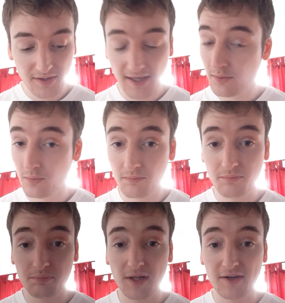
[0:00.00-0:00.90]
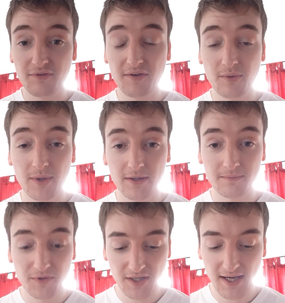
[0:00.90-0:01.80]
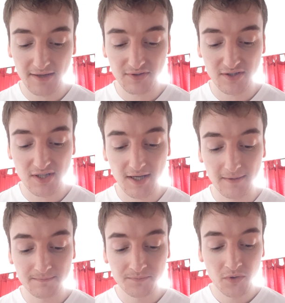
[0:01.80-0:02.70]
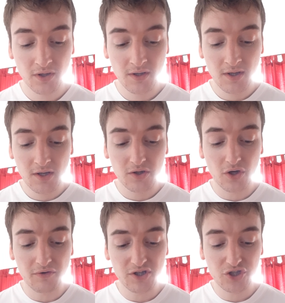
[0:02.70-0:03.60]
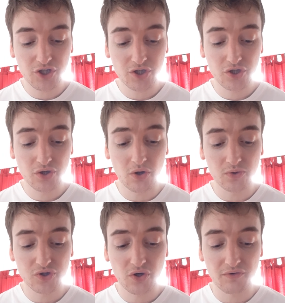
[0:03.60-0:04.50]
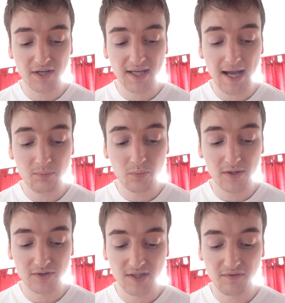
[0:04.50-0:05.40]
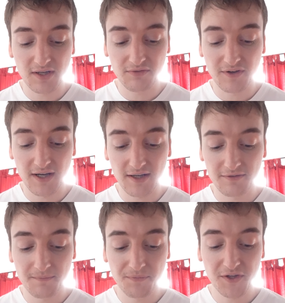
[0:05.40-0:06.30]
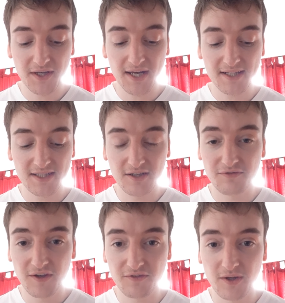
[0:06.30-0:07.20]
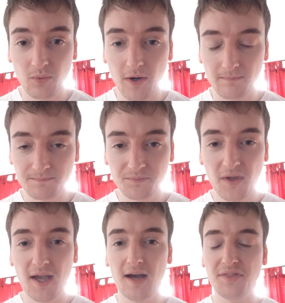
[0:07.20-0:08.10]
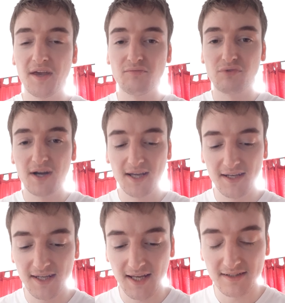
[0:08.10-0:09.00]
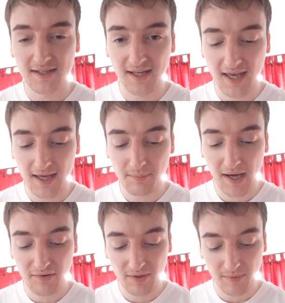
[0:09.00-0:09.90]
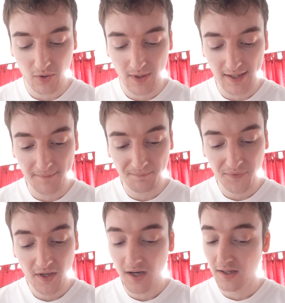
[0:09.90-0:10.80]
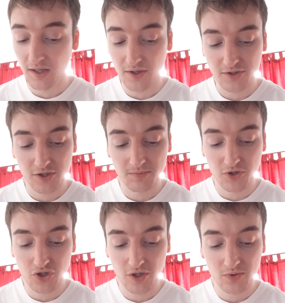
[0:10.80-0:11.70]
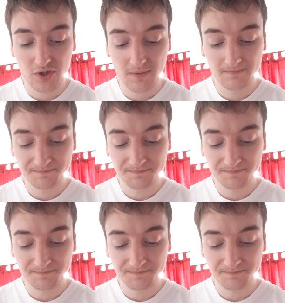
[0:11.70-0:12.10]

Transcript: they played very well, you have to say. Norwich goal scorer, Cantwell, 75. United, 51. And then right at the end of the game, Harry Maguire. A lot of substitutes.